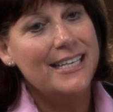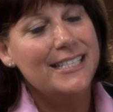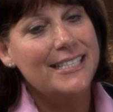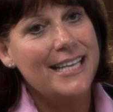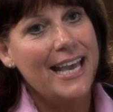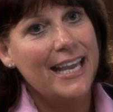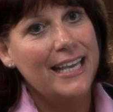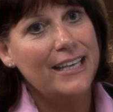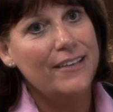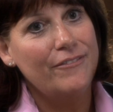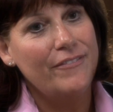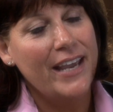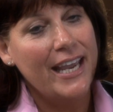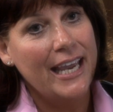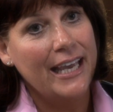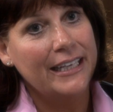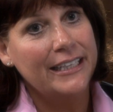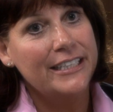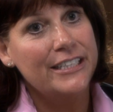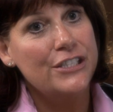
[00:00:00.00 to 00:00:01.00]
take
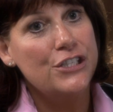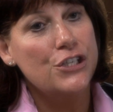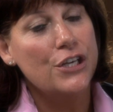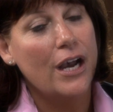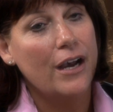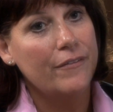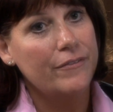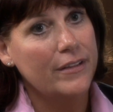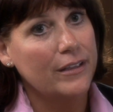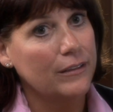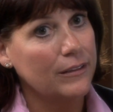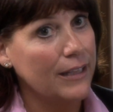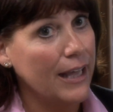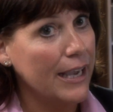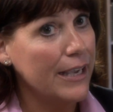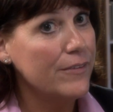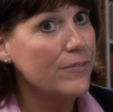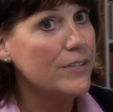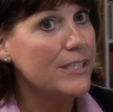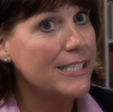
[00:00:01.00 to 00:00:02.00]
advantage of the
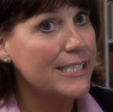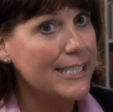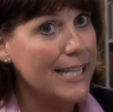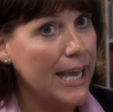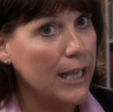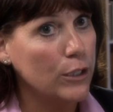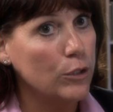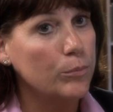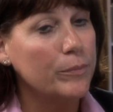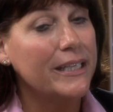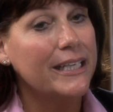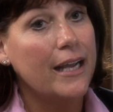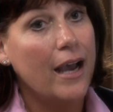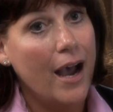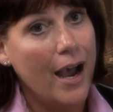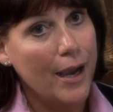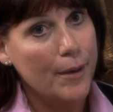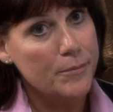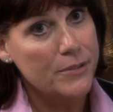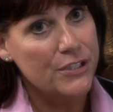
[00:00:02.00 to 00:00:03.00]
life settlement
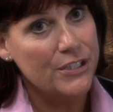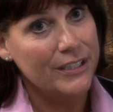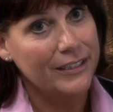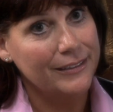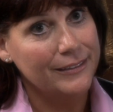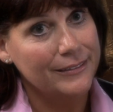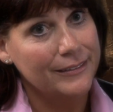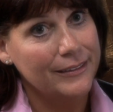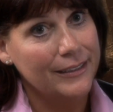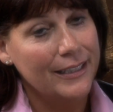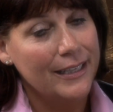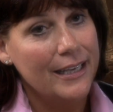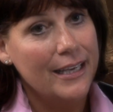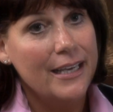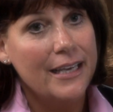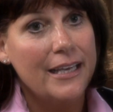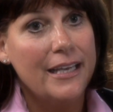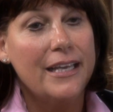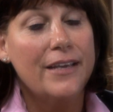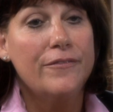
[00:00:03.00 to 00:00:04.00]
option.
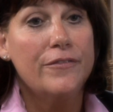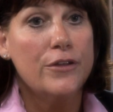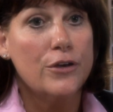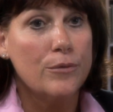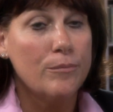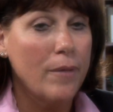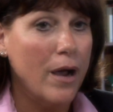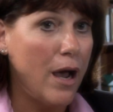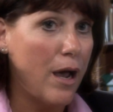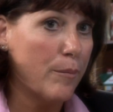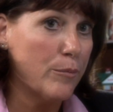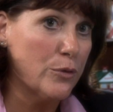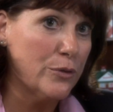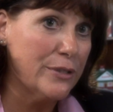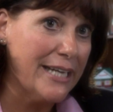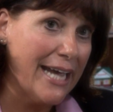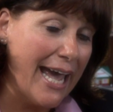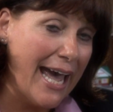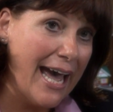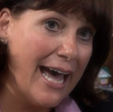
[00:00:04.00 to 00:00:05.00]
If their mom or
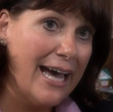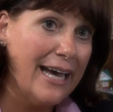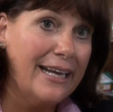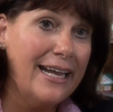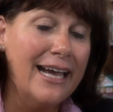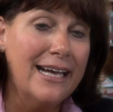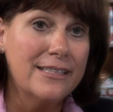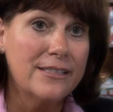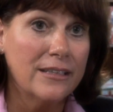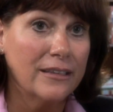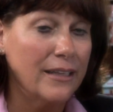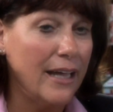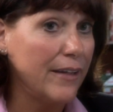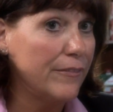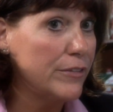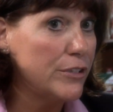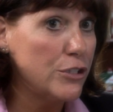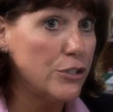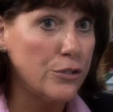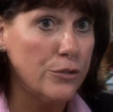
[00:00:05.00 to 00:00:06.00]
dad has a life
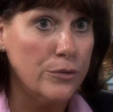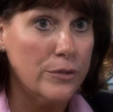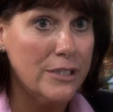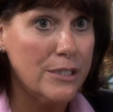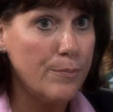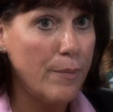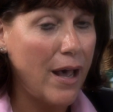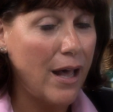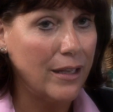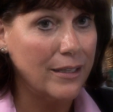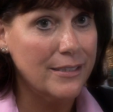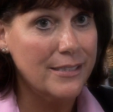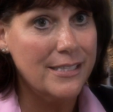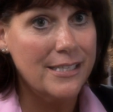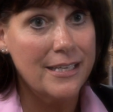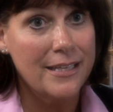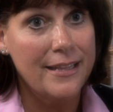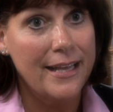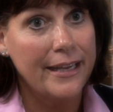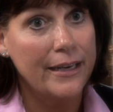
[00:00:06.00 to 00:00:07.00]
insurance
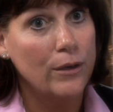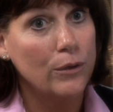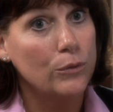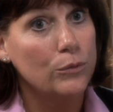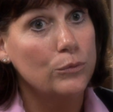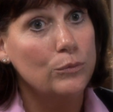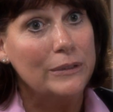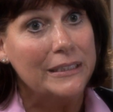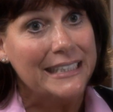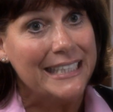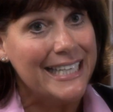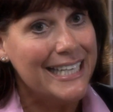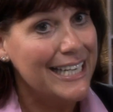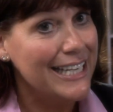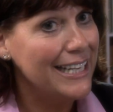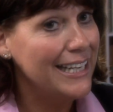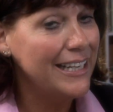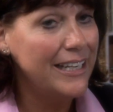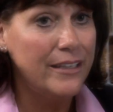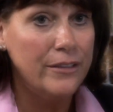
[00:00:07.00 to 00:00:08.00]
policy they don't
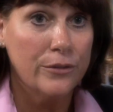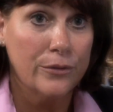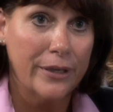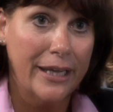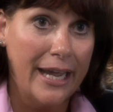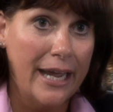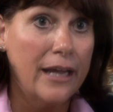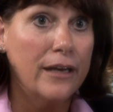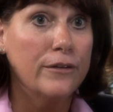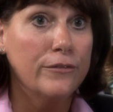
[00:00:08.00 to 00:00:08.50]
need or can't